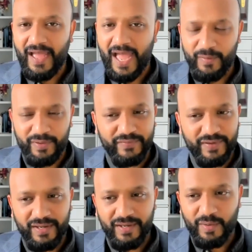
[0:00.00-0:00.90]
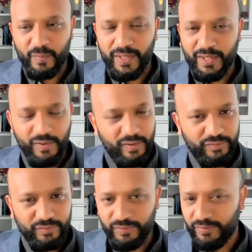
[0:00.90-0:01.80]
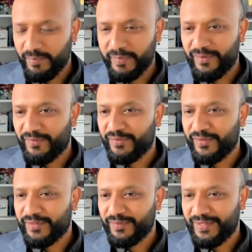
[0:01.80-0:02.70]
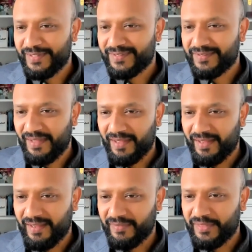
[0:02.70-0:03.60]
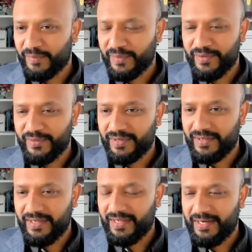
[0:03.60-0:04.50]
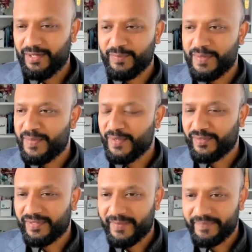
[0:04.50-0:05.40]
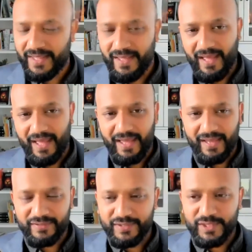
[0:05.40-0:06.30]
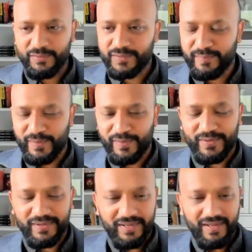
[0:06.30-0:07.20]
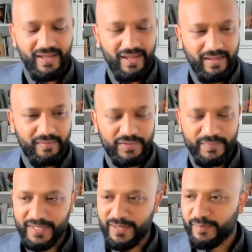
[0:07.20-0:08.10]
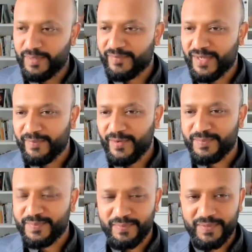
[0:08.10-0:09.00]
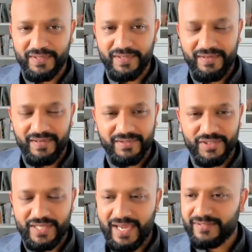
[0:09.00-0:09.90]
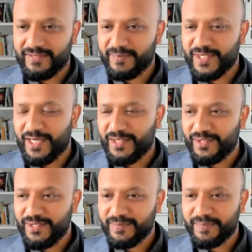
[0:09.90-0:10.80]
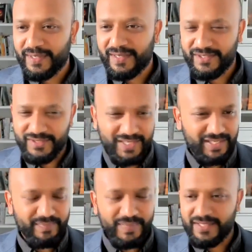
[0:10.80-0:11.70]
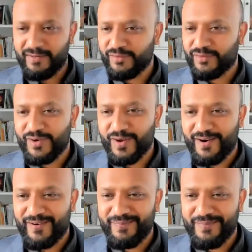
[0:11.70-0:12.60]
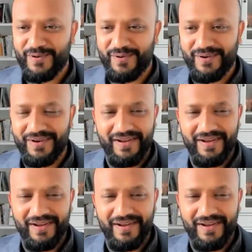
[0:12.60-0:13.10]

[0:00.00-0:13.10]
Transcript: However, we got through beyond 30 weeks. I think we got a little bit beyond that. and she was born. We spent a little bit of time in hospital with her. She had some challenges, but she's getting better and stronger and more